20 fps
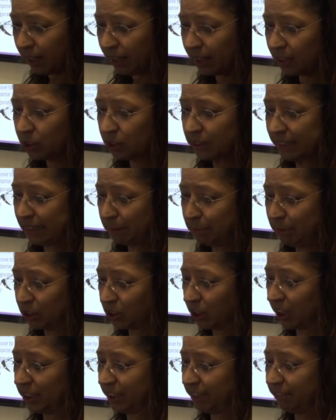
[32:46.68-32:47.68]
They could also be
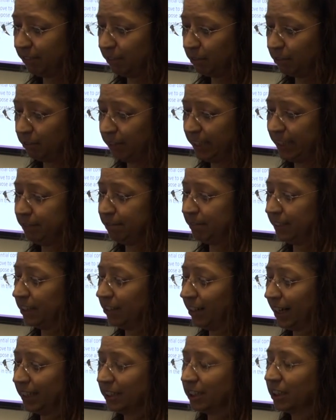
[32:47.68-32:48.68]
trying to
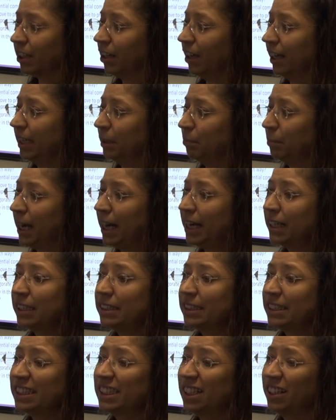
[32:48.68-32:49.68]
reinvigorate declining
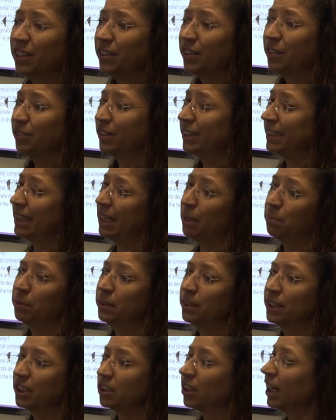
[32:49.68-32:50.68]
markets. So, for
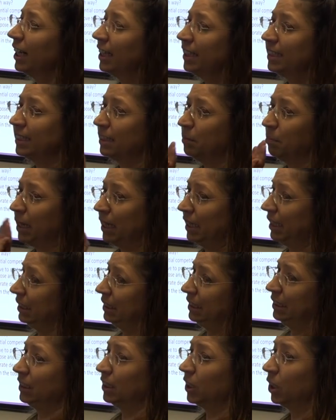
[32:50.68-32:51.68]
example, Australia is a market
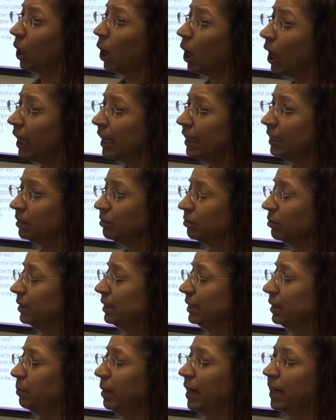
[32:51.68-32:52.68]
in decline for
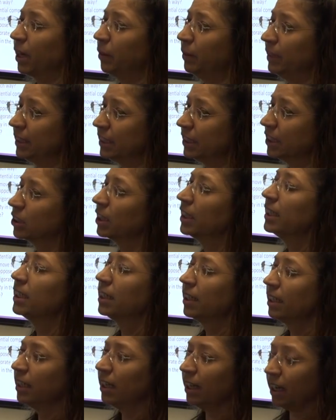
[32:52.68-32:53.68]
the tobacco industry.
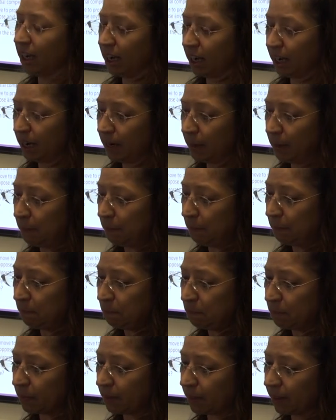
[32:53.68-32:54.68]
You
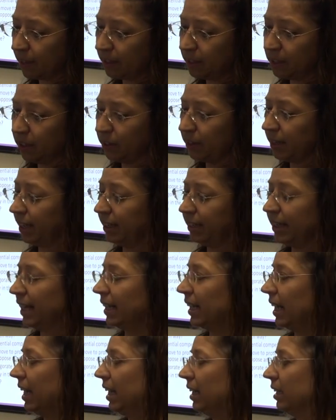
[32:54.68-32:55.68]
know,
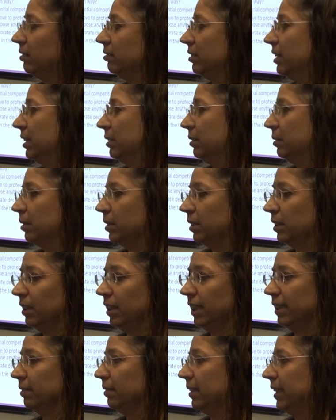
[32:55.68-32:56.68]
they can't.
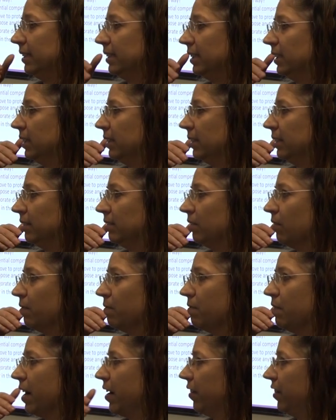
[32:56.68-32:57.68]
There's
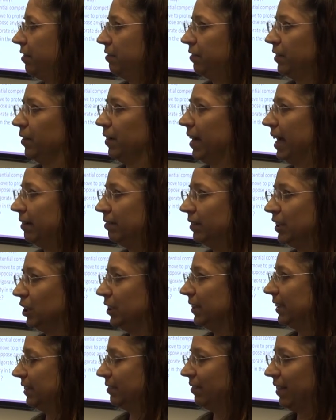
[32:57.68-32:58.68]
very few
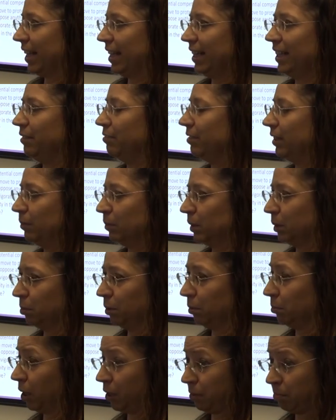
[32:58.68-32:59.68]
avenues, if any, for them to
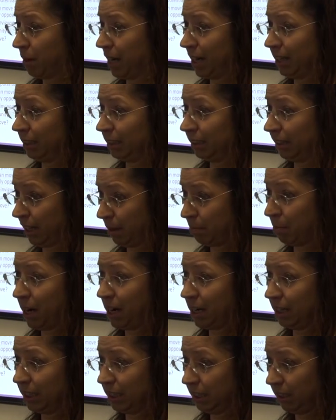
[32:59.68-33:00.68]
promote their
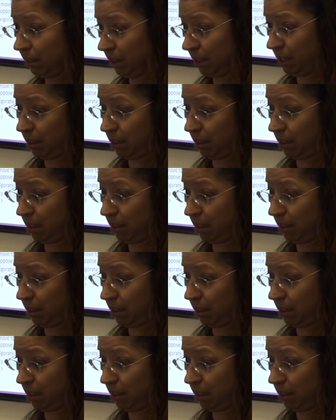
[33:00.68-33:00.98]
market,